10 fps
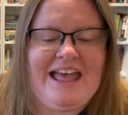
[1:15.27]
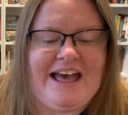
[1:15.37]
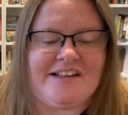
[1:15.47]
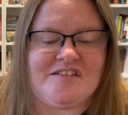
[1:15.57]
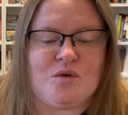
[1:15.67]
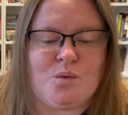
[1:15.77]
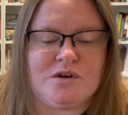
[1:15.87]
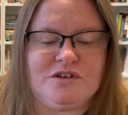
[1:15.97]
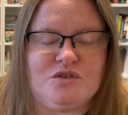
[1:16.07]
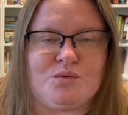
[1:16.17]
As the
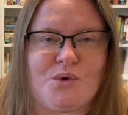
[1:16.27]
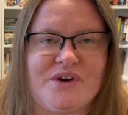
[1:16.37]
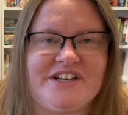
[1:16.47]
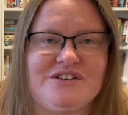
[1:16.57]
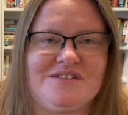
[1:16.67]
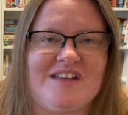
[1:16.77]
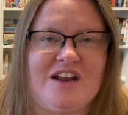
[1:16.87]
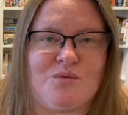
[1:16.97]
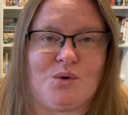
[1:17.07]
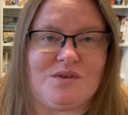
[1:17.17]
world roils
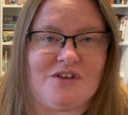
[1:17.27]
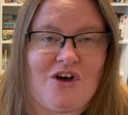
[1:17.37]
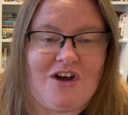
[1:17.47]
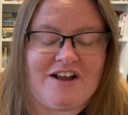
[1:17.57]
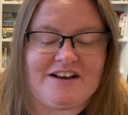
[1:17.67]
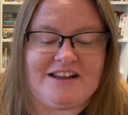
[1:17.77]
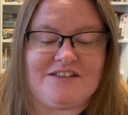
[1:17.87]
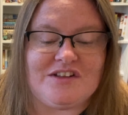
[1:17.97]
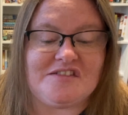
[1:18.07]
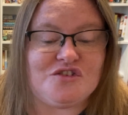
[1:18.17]
and rolls on
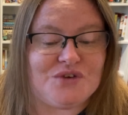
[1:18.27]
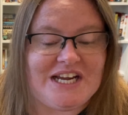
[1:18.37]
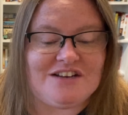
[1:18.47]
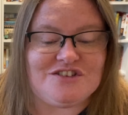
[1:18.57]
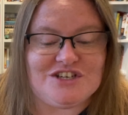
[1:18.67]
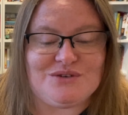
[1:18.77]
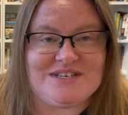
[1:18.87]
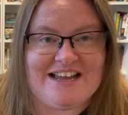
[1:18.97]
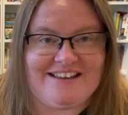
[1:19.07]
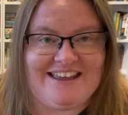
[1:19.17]
in this strange new
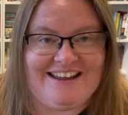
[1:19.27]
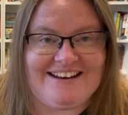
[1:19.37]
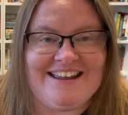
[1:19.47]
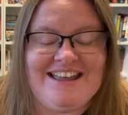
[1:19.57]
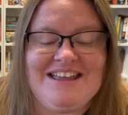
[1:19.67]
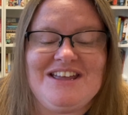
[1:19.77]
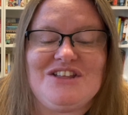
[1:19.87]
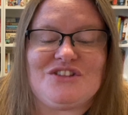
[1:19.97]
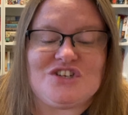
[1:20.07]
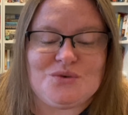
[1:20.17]
decade,
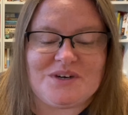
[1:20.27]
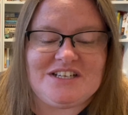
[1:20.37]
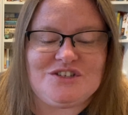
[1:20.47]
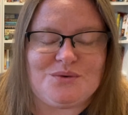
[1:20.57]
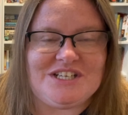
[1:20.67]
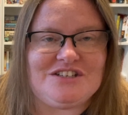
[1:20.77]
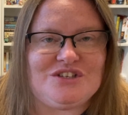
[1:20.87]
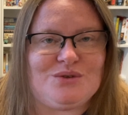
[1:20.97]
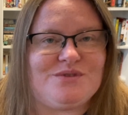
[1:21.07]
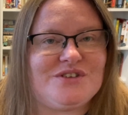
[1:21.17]
the
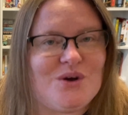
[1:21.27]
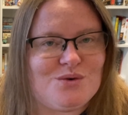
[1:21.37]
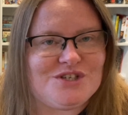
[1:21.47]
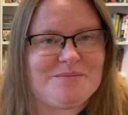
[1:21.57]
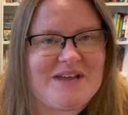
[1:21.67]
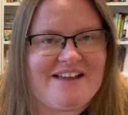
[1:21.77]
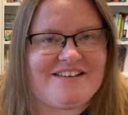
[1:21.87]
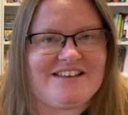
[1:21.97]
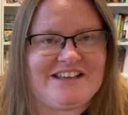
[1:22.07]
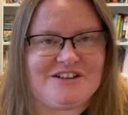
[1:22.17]
2022
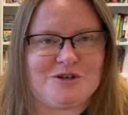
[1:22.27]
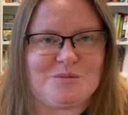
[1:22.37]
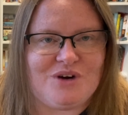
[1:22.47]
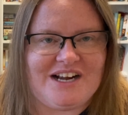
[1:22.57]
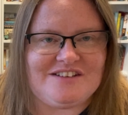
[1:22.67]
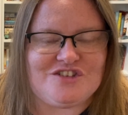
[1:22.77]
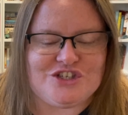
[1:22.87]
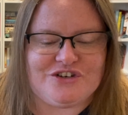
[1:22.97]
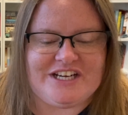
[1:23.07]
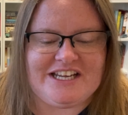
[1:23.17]
Scotiabank Giller Prize
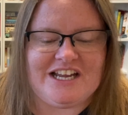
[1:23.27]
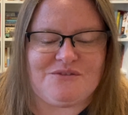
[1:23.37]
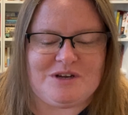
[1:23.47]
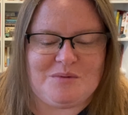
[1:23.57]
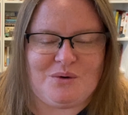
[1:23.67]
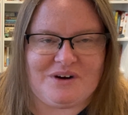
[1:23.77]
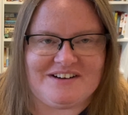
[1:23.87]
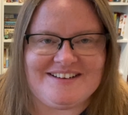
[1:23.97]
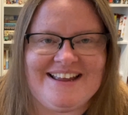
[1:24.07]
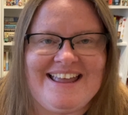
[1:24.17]
jury can
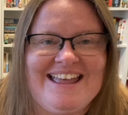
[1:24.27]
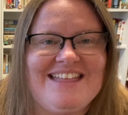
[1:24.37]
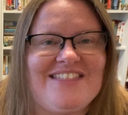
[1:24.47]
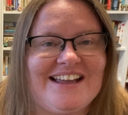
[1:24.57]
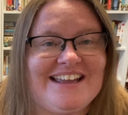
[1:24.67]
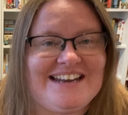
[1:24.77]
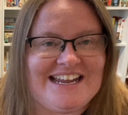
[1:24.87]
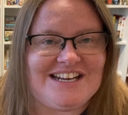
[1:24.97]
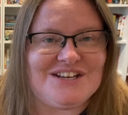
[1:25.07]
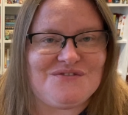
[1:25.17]
report that
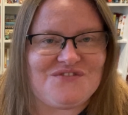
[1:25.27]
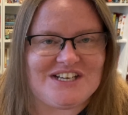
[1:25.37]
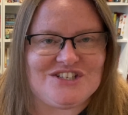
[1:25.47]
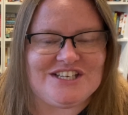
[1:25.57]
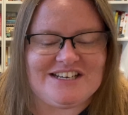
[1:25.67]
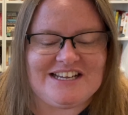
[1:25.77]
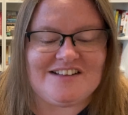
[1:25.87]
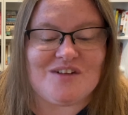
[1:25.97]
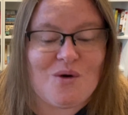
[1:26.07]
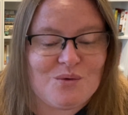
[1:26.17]
Canadian fiction
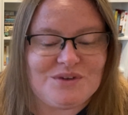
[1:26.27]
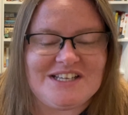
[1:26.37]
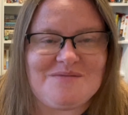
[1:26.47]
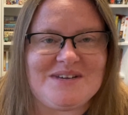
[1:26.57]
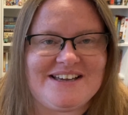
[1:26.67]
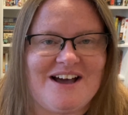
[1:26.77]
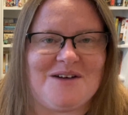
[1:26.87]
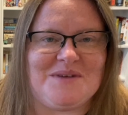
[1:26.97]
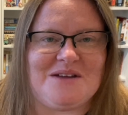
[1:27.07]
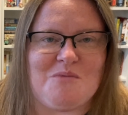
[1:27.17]
is only
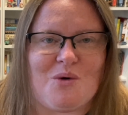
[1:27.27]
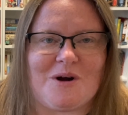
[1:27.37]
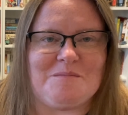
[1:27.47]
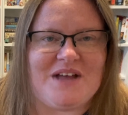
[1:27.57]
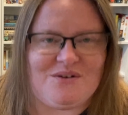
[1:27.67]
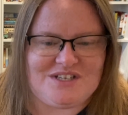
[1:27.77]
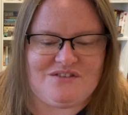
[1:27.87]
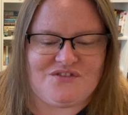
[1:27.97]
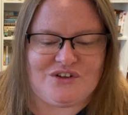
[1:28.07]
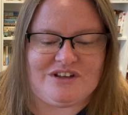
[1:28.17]
becoming more
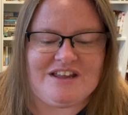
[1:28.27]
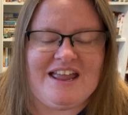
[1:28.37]
bountiful,